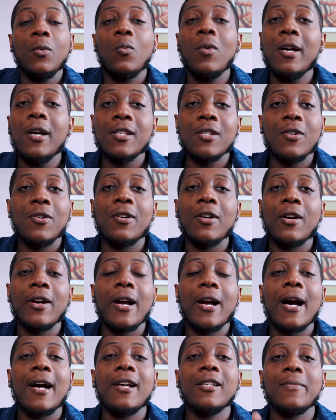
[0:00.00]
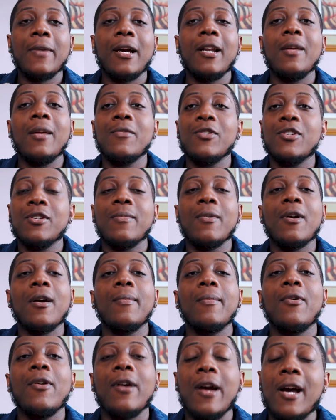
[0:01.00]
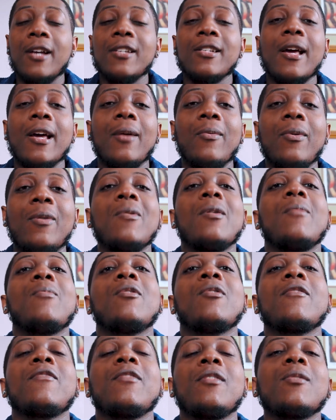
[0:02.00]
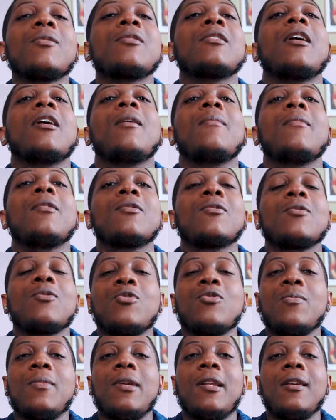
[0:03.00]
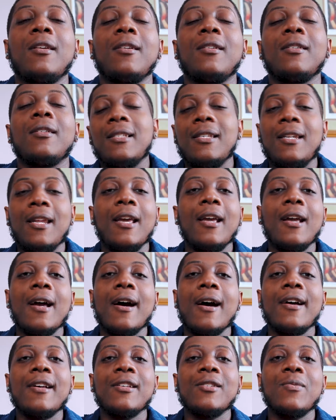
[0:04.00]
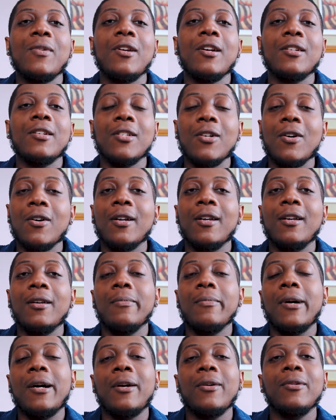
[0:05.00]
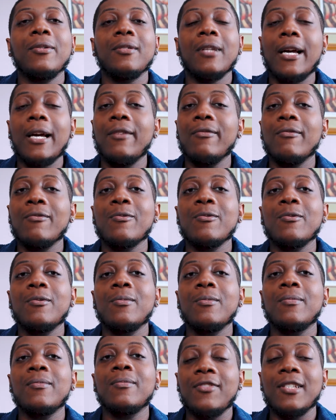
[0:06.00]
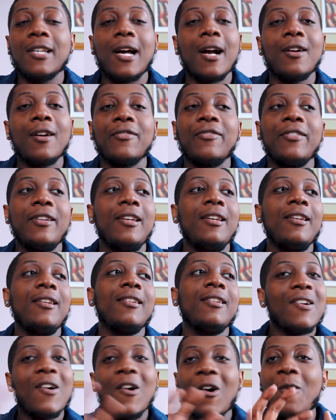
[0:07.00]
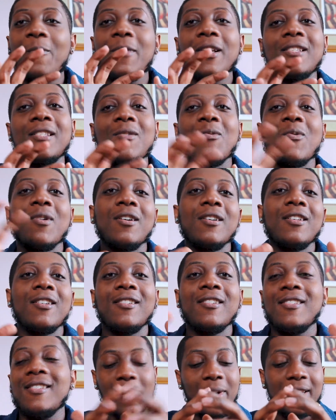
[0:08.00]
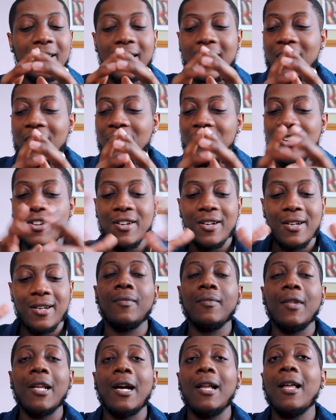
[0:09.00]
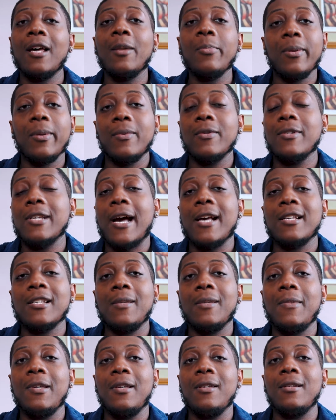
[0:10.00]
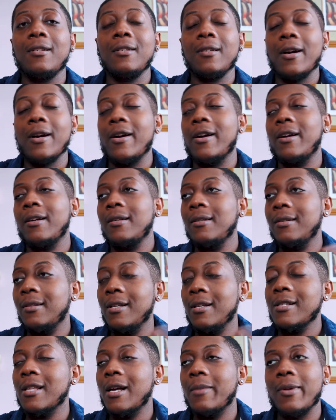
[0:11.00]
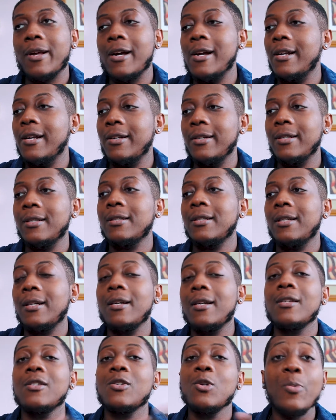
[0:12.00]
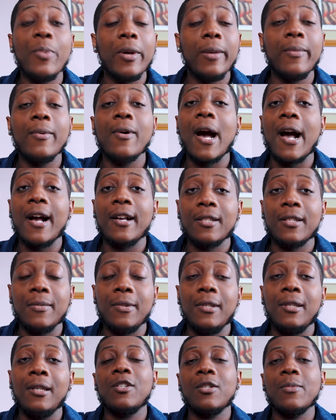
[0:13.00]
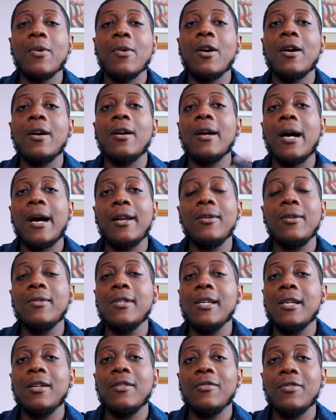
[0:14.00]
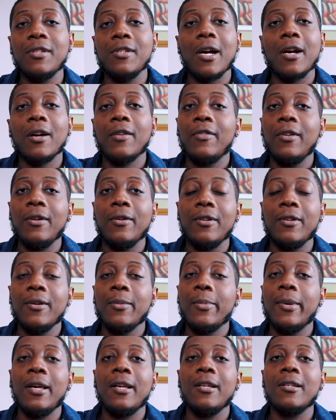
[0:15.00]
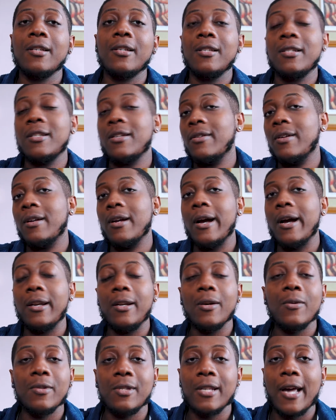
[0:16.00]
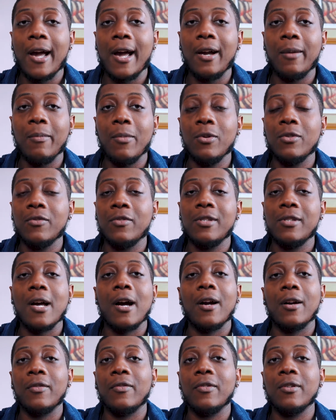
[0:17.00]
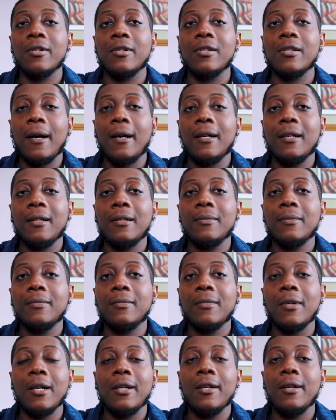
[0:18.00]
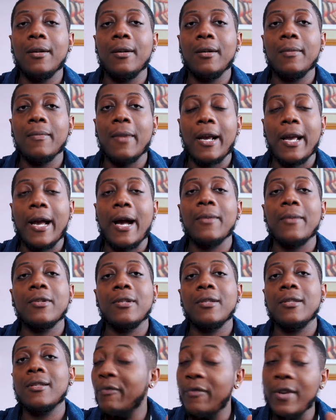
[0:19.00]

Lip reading: What is going on, guys? My name is Shamar Moore, hashtag WeWantMoore for those that got me on social media. Today, guys, we are talking about Lightroom, photography, all mixed in one, put together. Now, a lot of people is asking me, all right, let's stop lying here, all right? 2 people asked me, Shamar, how do you take your photography on your page, considering I don't tag most photographers under my captions?